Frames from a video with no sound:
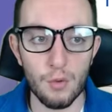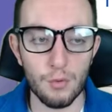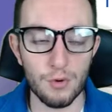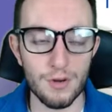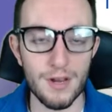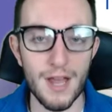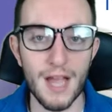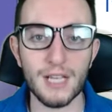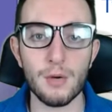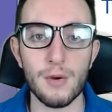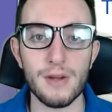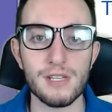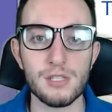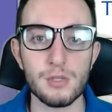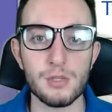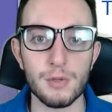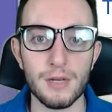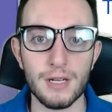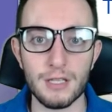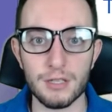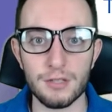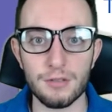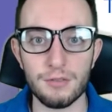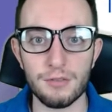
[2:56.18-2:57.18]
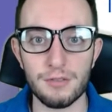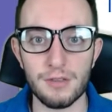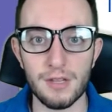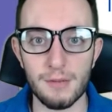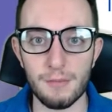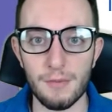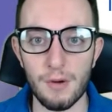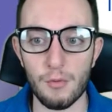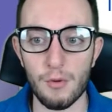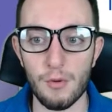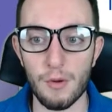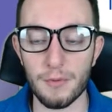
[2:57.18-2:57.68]
we're not going to include
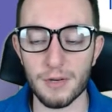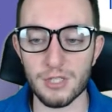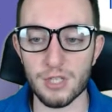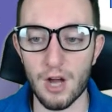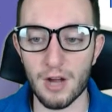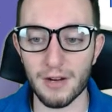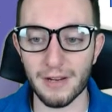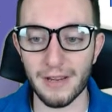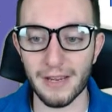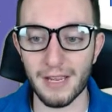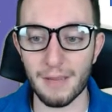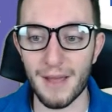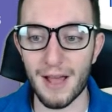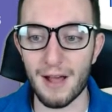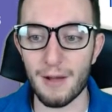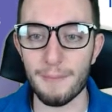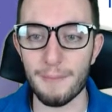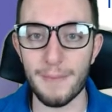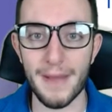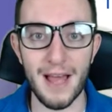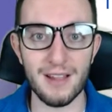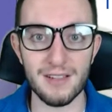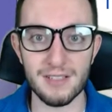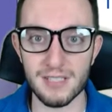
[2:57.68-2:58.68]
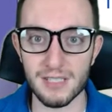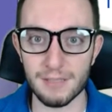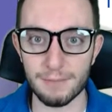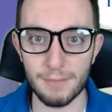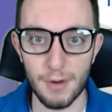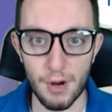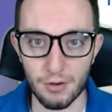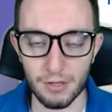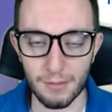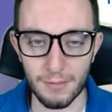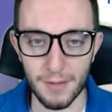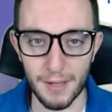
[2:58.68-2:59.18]
them when we're talking about balancing
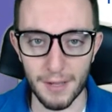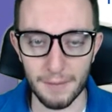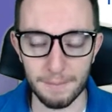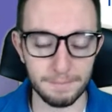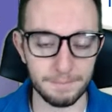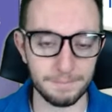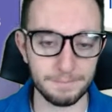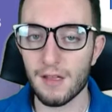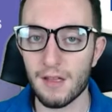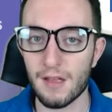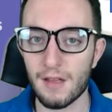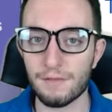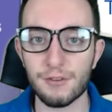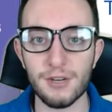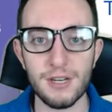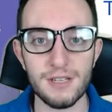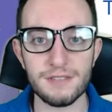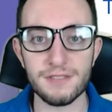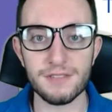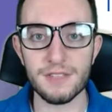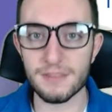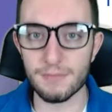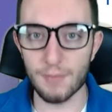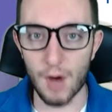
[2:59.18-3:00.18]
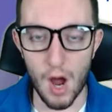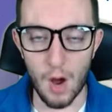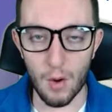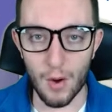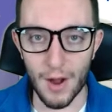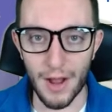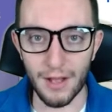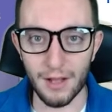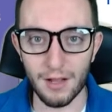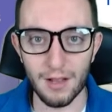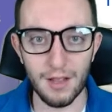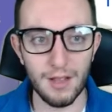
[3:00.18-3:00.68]
Pokemon. For instance,
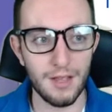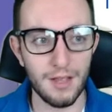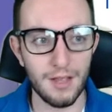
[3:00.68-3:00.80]
Mawile.